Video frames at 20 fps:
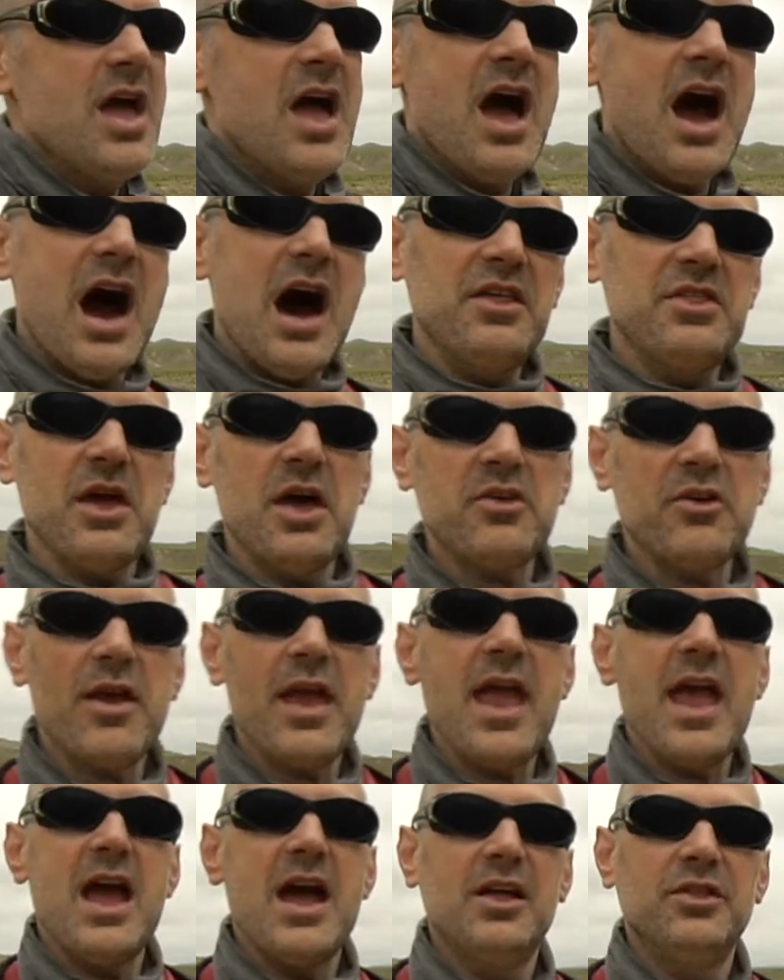On the other
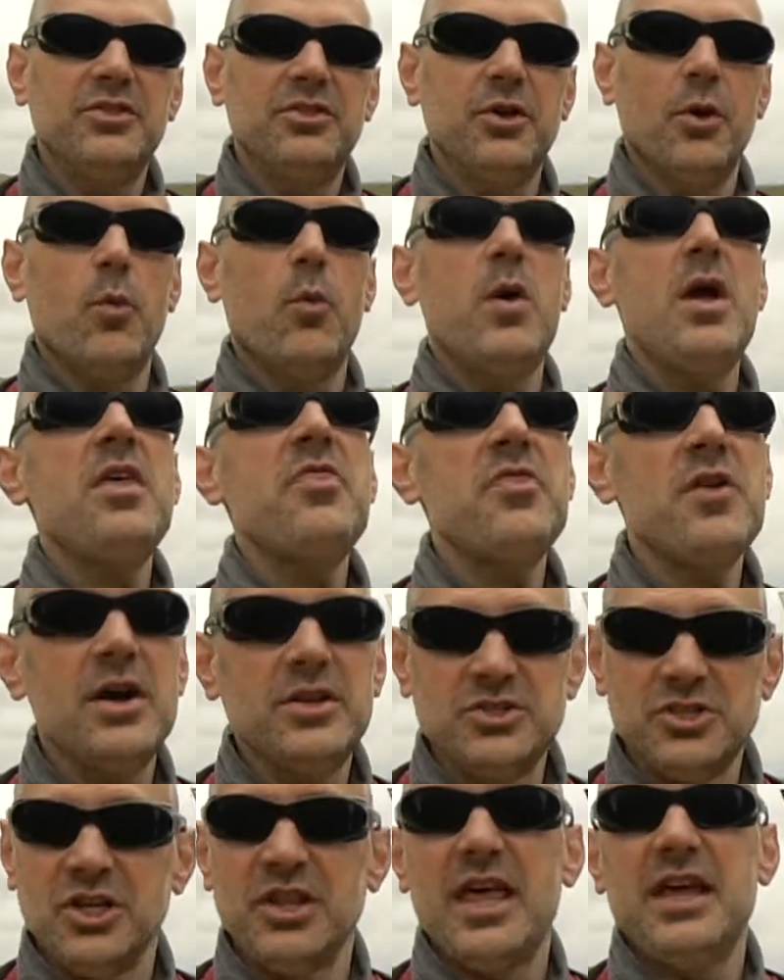hand, the width
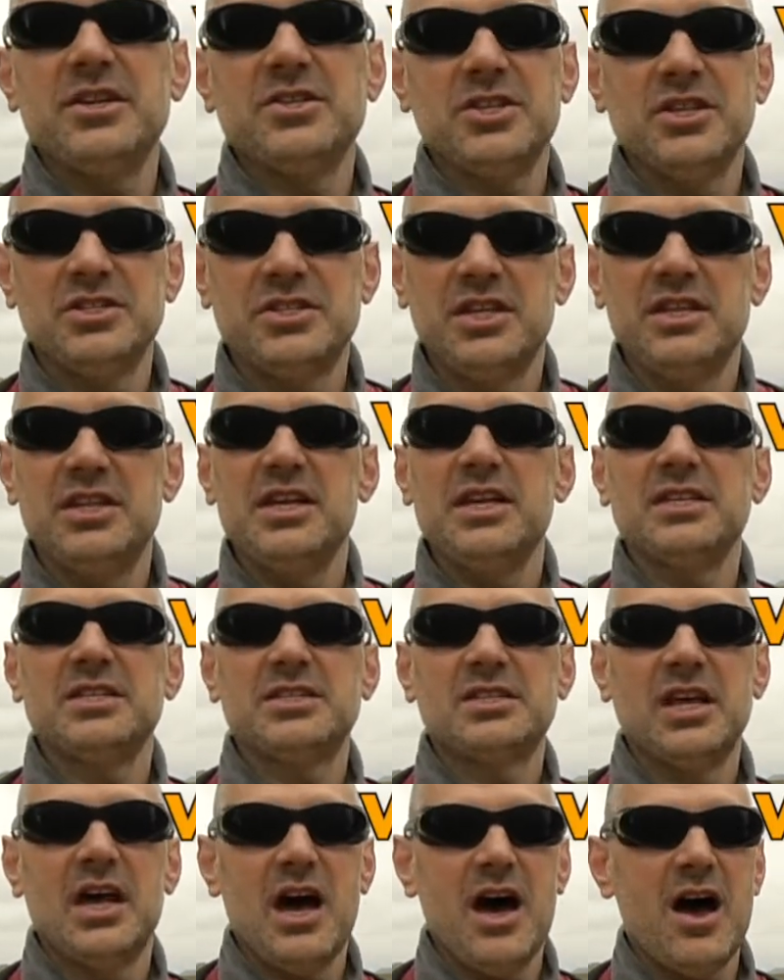undulations in
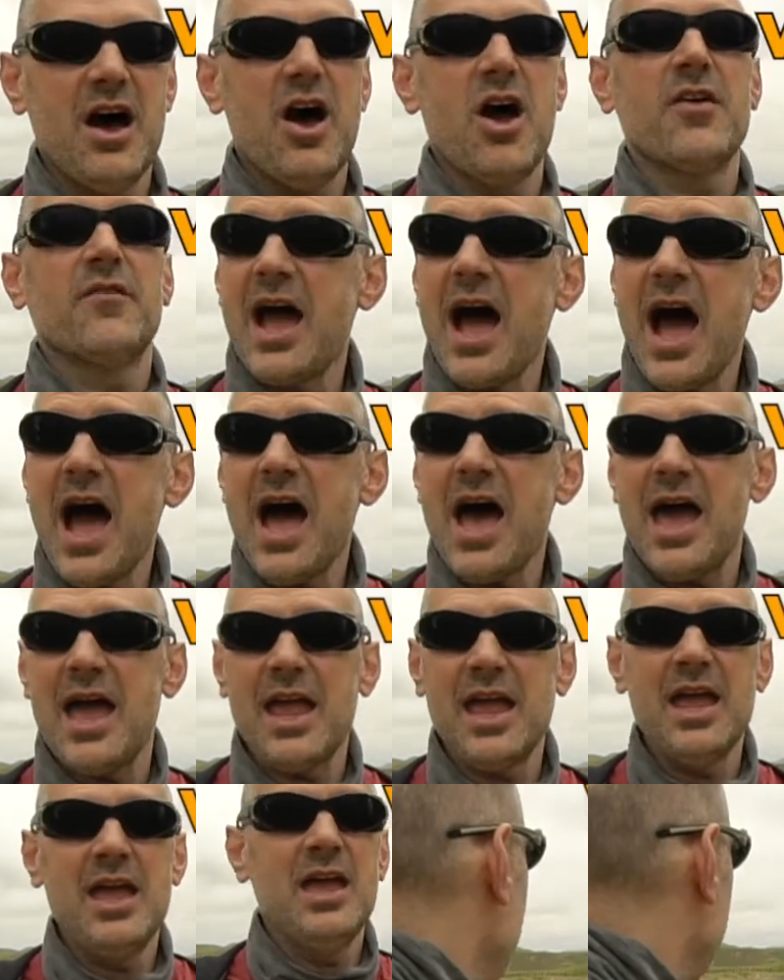this are
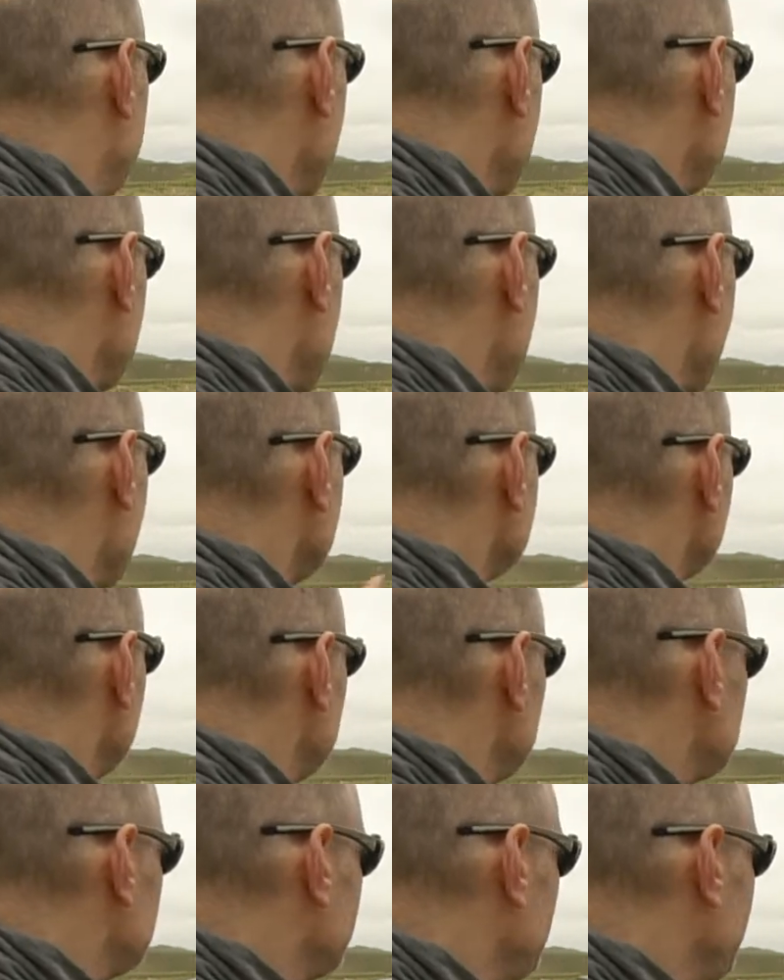high, but I also
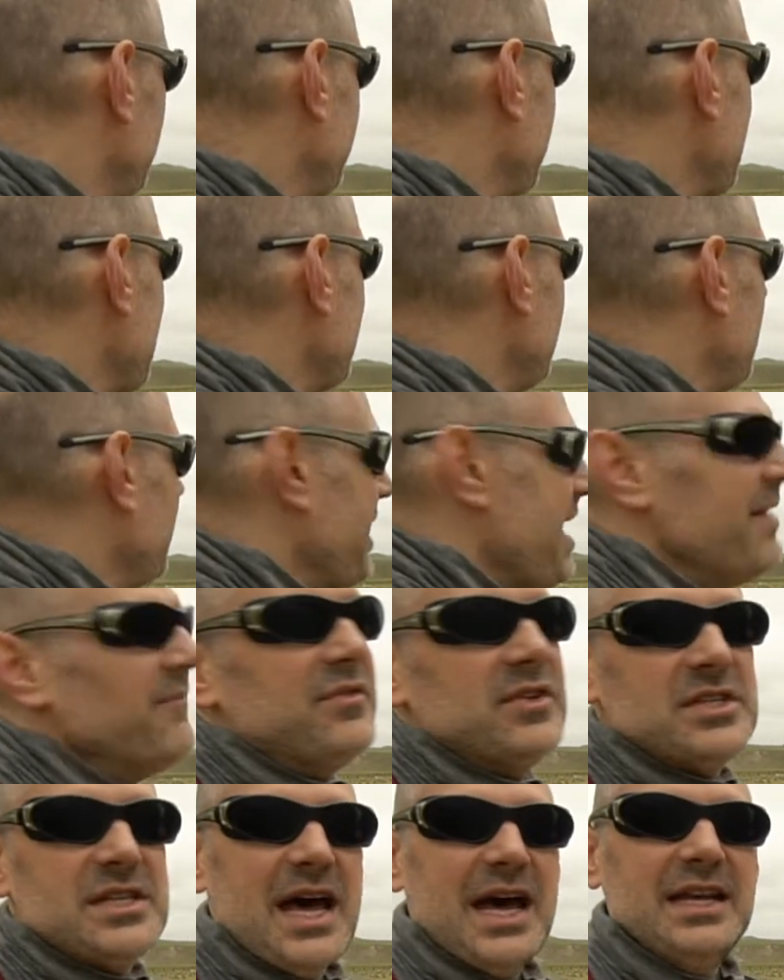just really again want to
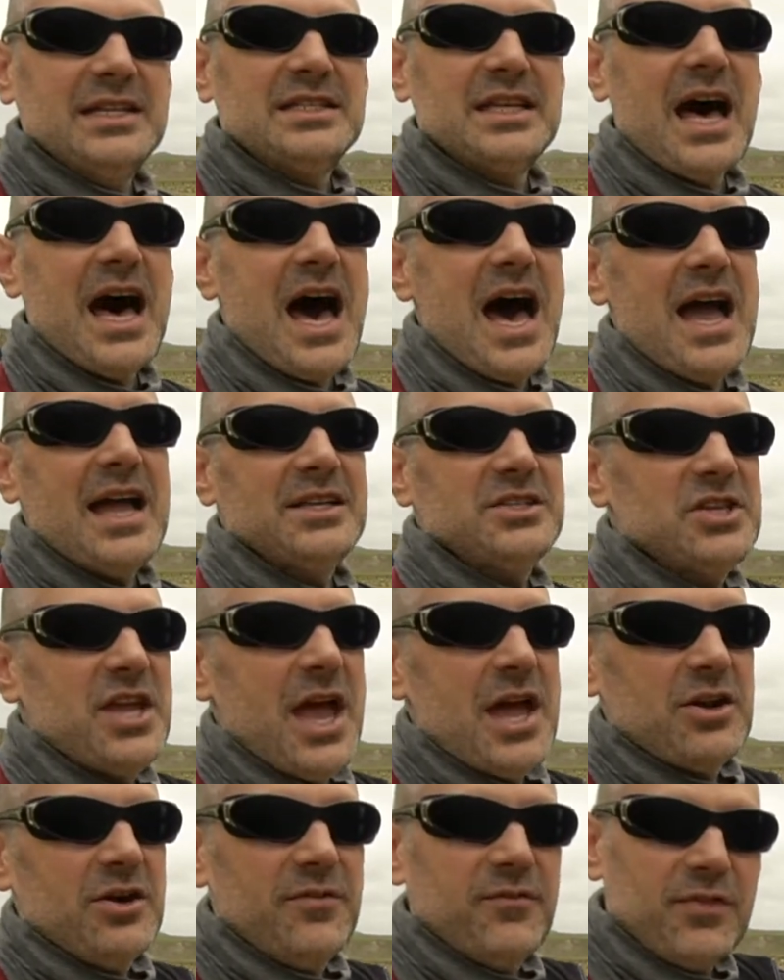emphasize the high
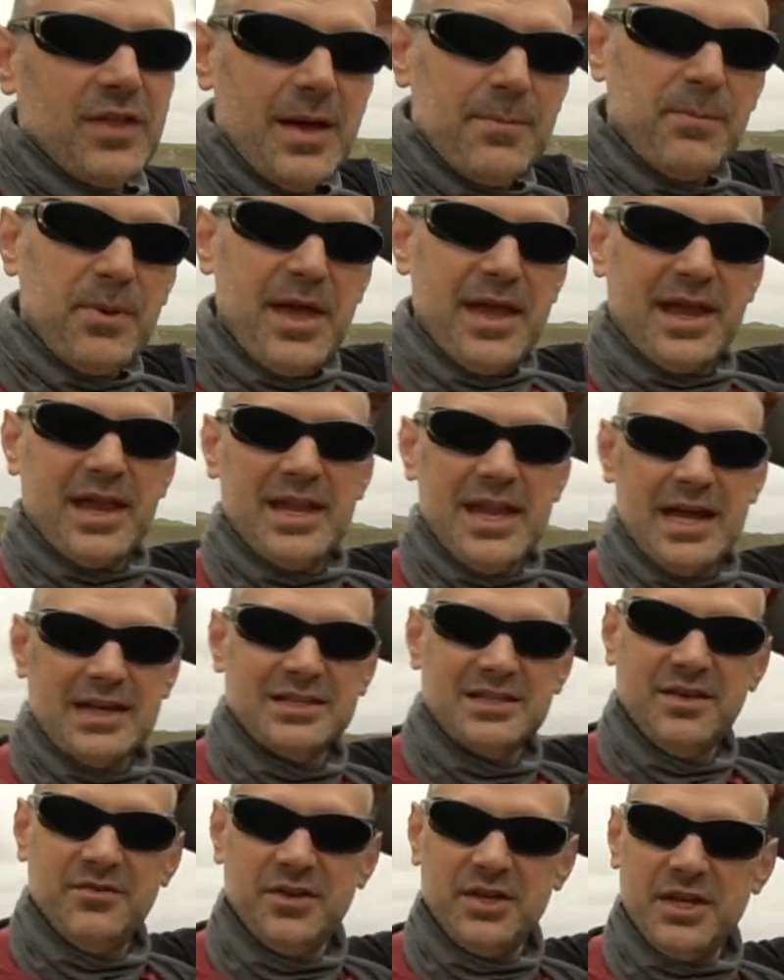channel floodplain
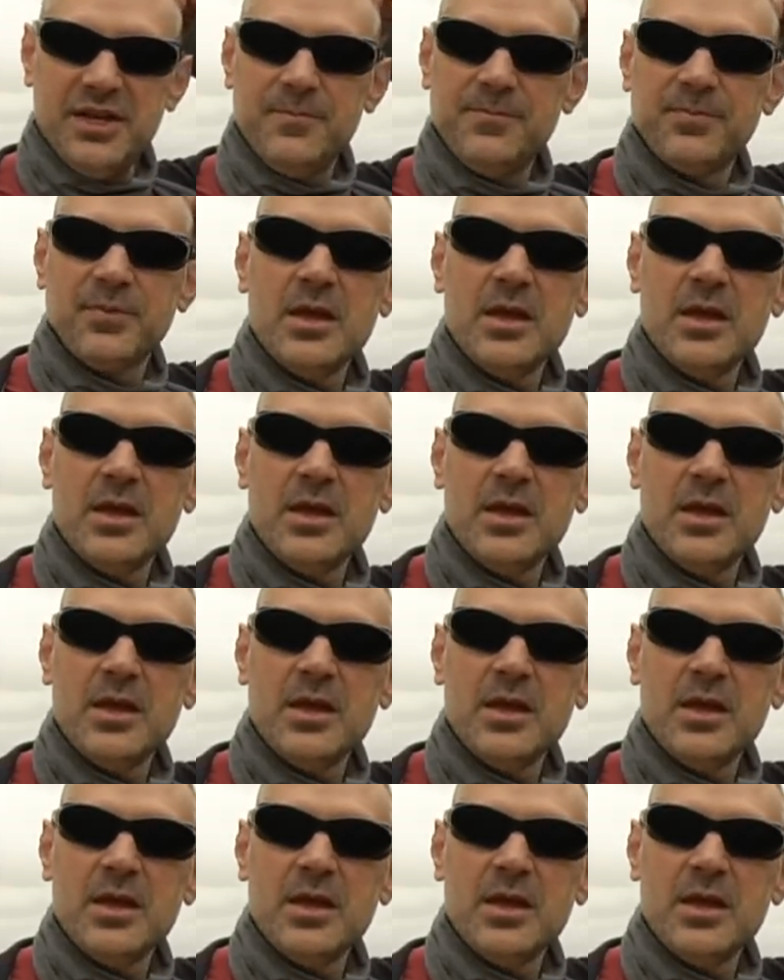connectivity.